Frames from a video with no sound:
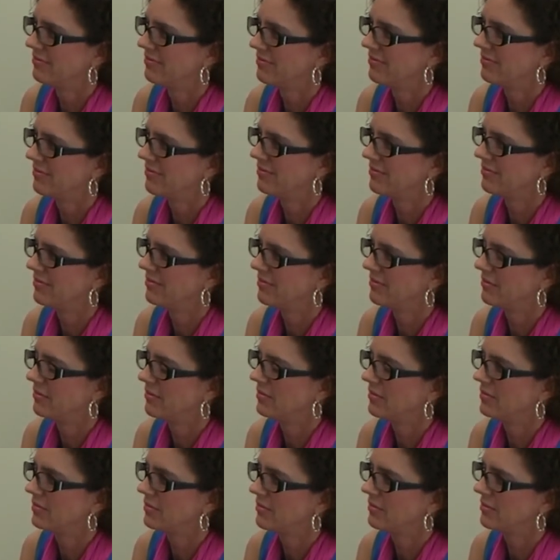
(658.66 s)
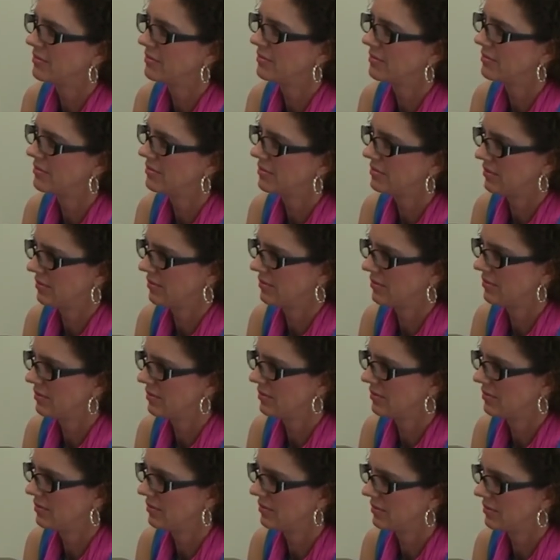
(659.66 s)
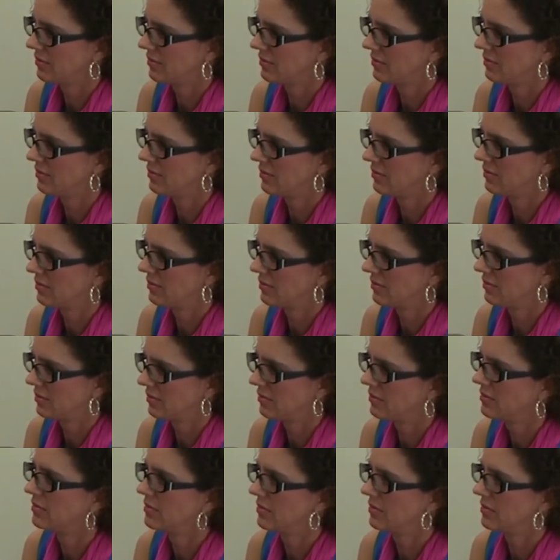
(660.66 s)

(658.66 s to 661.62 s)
The person shown says nothing.